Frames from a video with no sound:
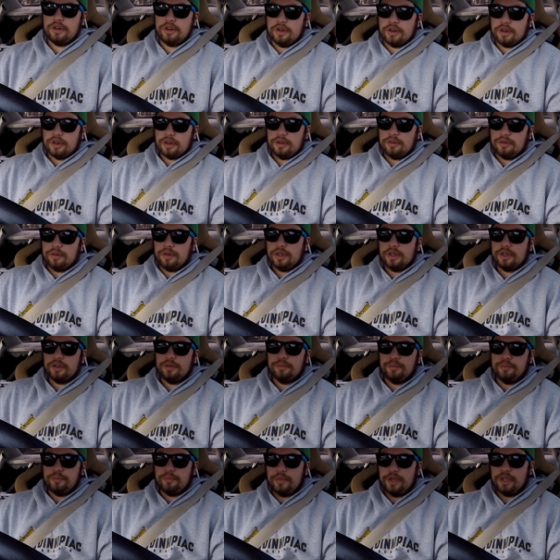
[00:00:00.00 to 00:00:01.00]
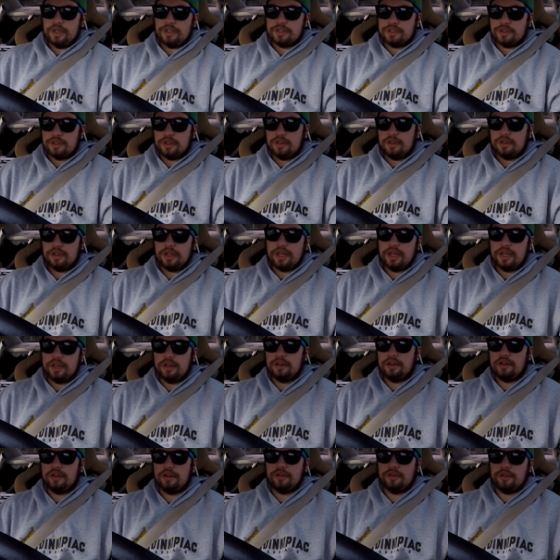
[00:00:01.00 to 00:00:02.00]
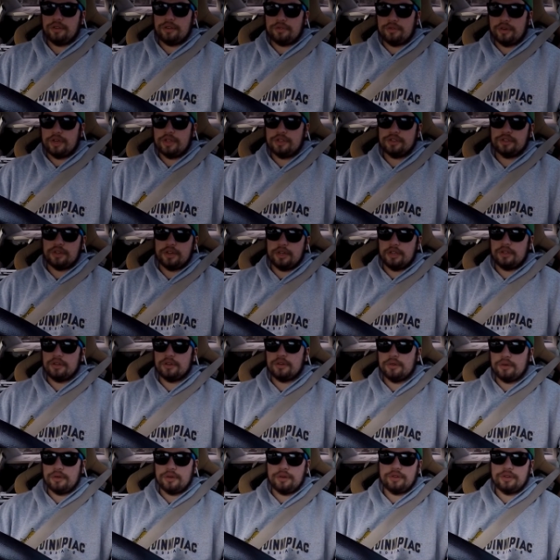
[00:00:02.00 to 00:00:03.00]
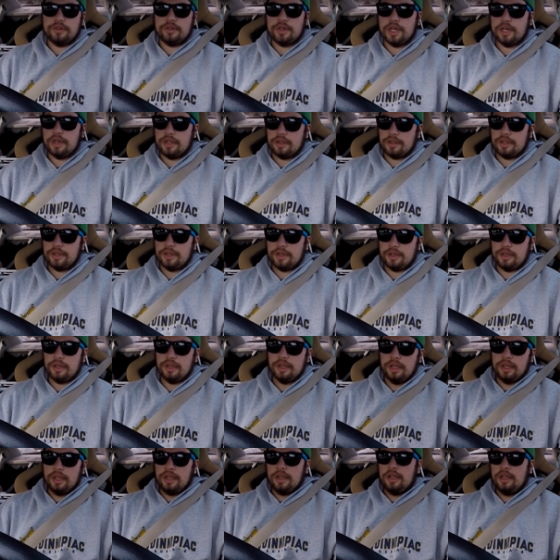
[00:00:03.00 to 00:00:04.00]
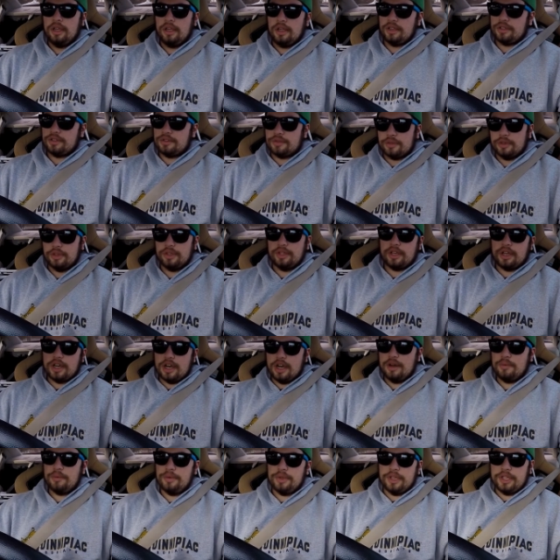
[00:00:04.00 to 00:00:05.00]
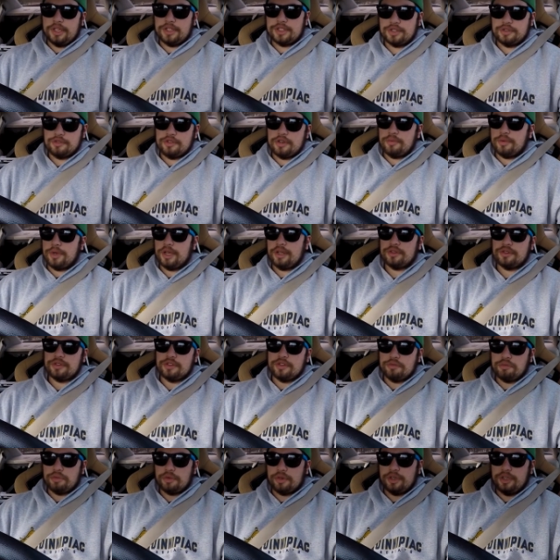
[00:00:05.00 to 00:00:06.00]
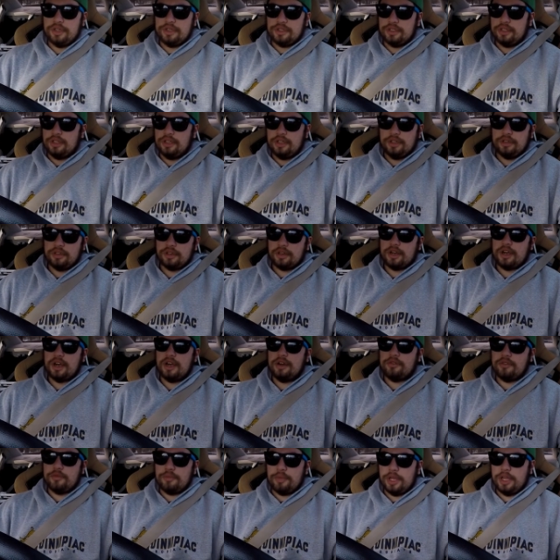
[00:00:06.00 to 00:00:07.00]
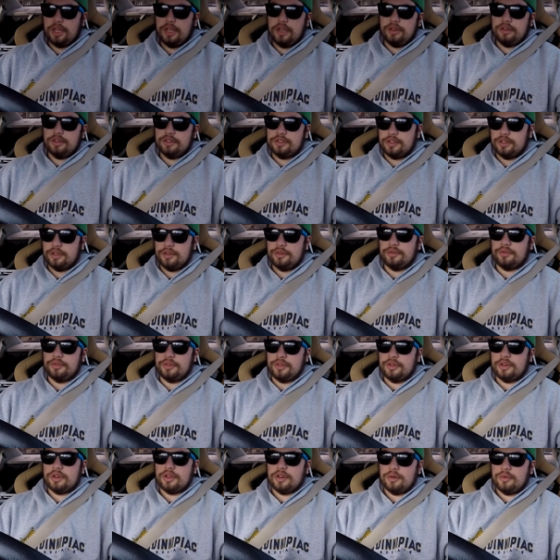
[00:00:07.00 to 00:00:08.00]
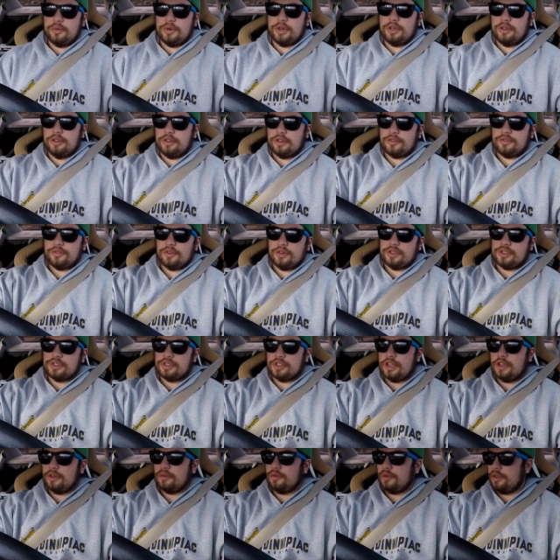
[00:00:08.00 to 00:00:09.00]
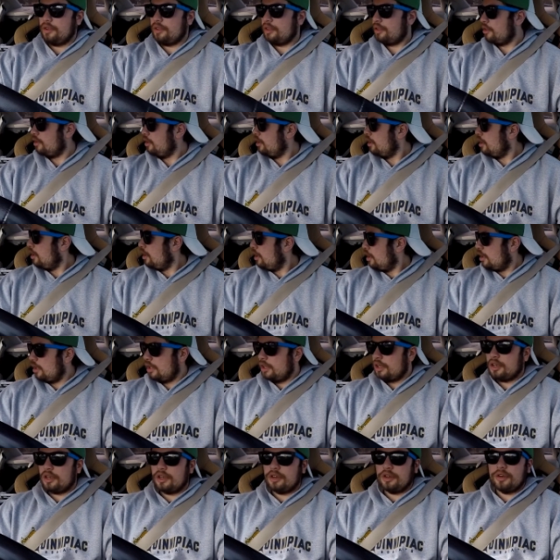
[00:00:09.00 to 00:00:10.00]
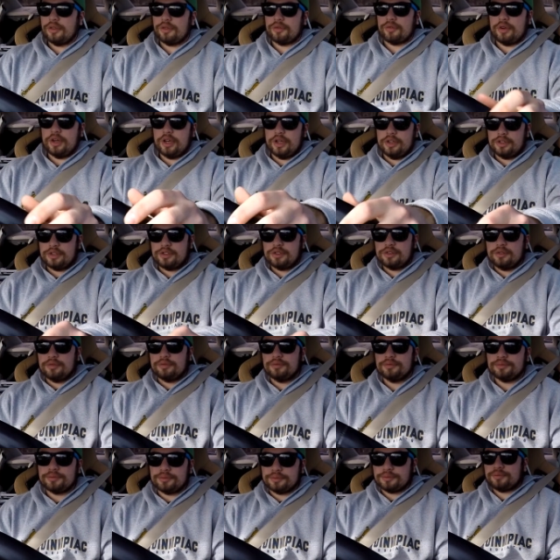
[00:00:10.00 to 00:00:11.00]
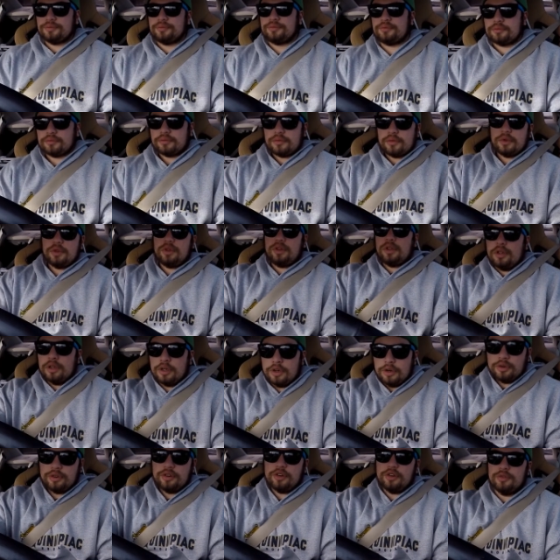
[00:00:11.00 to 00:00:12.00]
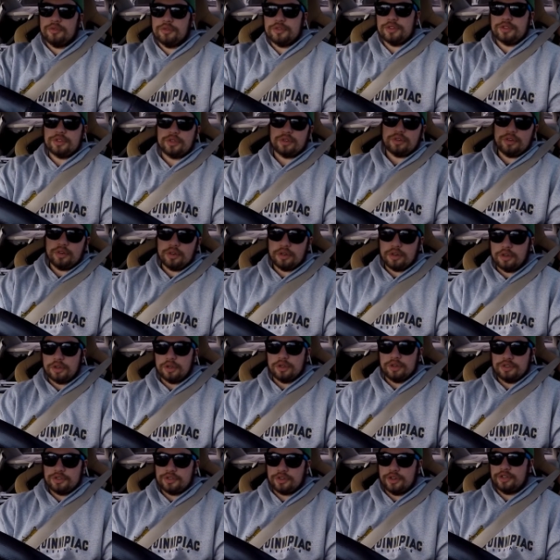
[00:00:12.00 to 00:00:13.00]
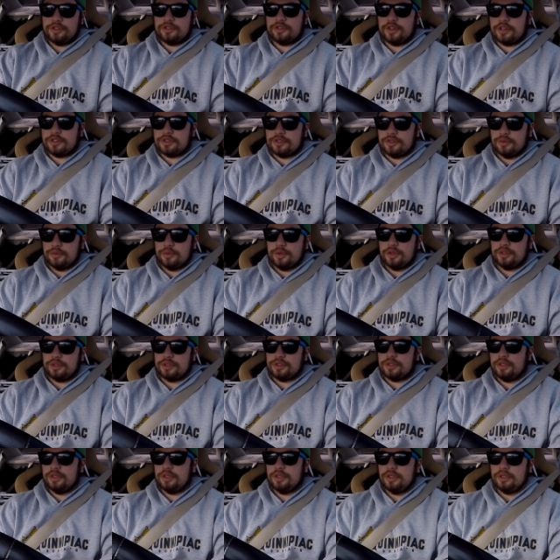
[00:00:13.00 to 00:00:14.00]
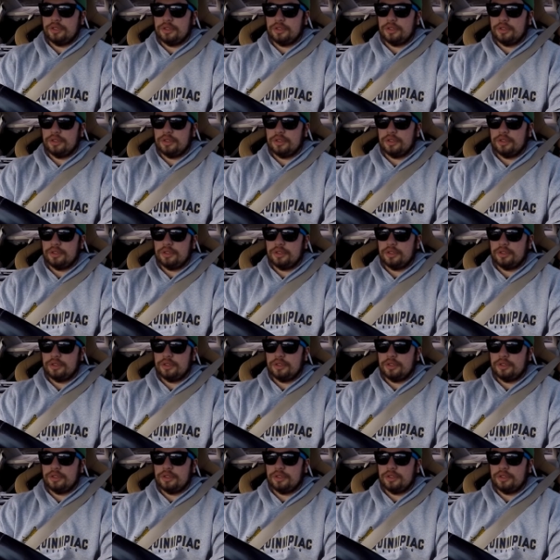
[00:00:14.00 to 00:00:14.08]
You're going to want to make sure that none of the threads are helicoiled or anything. That's really common. They strip out super easy. They're kind of a pain, so you're going to want to look for a set with good threads. Going over these train tracks are the worst. Okay,